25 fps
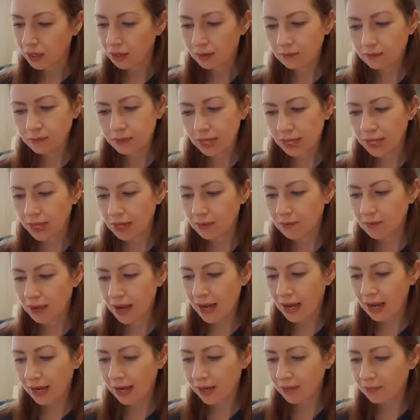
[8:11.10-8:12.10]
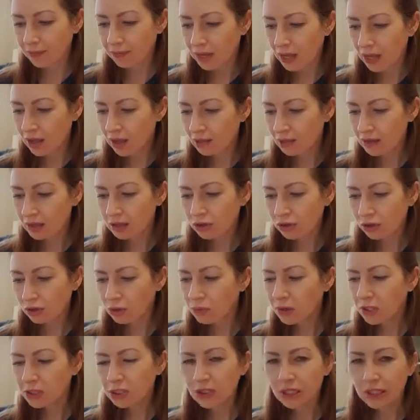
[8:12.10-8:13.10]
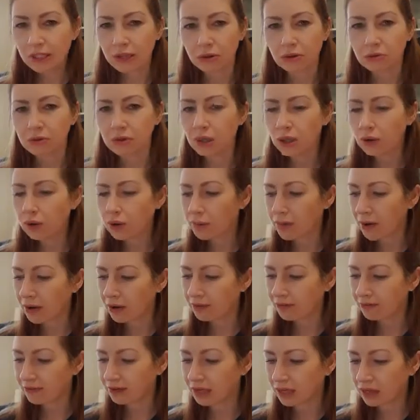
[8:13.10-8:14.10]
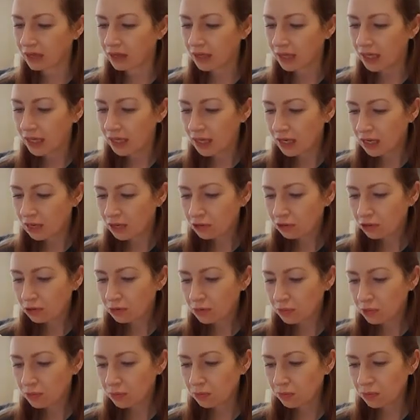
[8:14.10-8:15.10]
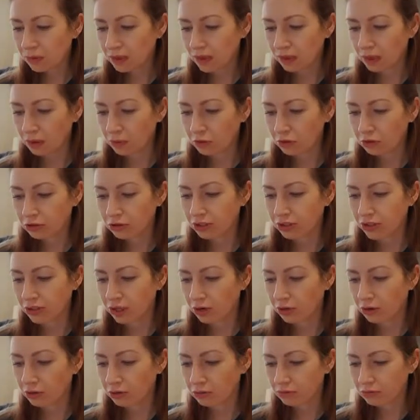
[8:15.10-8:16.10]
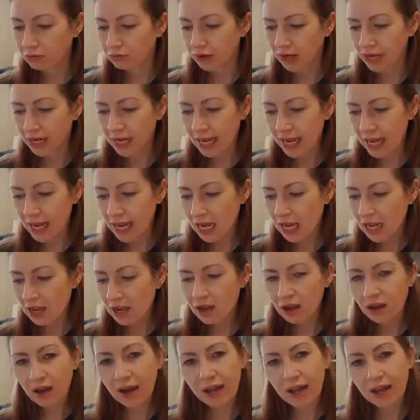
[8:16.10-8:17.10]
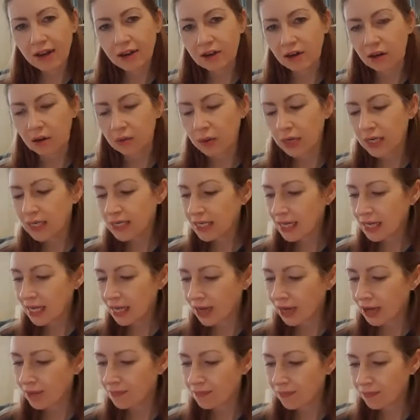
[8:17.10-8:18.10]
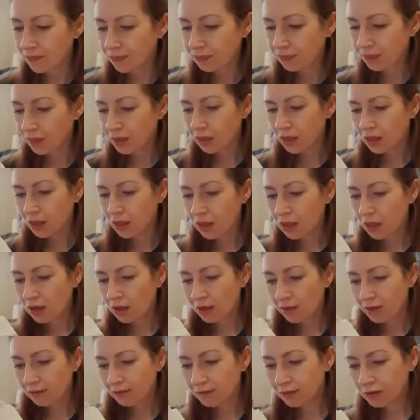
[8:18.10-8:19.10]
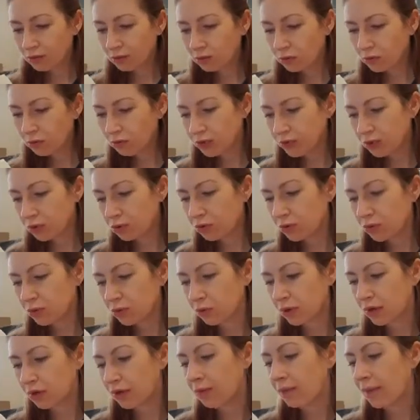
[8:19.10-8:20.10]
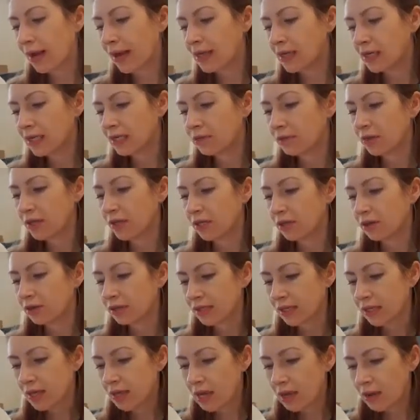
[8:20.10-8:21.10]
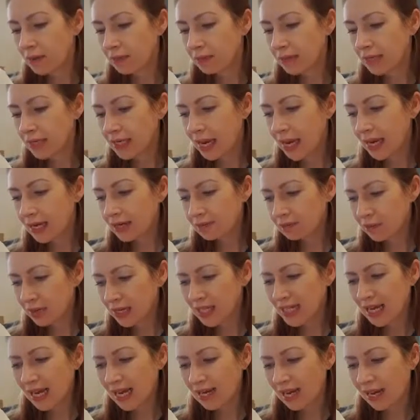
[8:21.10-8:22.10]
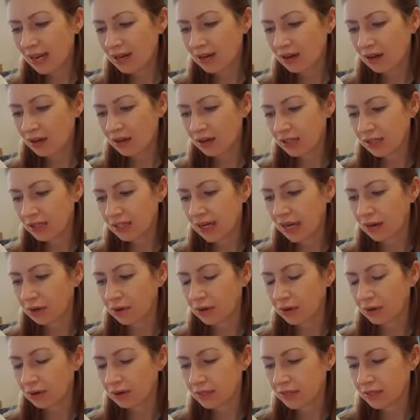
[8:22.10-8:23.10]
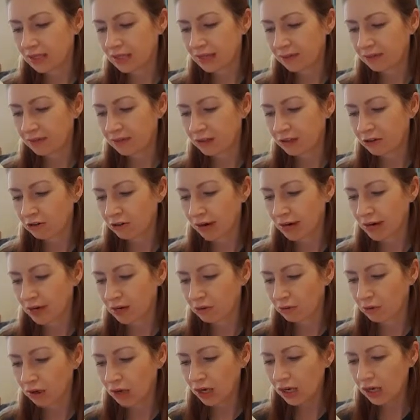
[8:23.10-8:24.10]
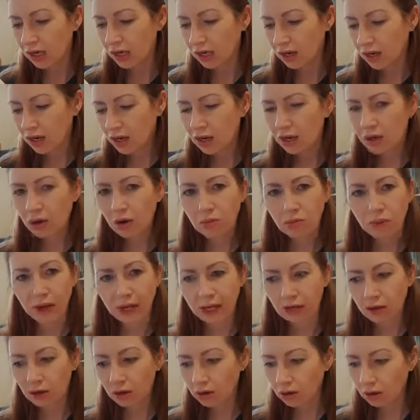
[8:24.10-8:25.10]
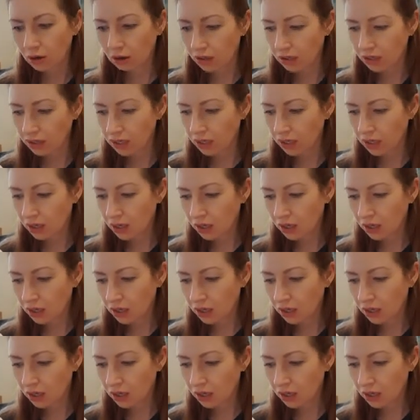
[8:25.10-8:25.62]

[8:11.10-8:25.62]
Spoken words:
I'm taken aback. There's so much I don't know about Phil. So much more that I want to know. Really? I had no idea. Phil walks towards one of the painless windows. My dad had a heart attack when I was in 7th grade. What? Oh my God.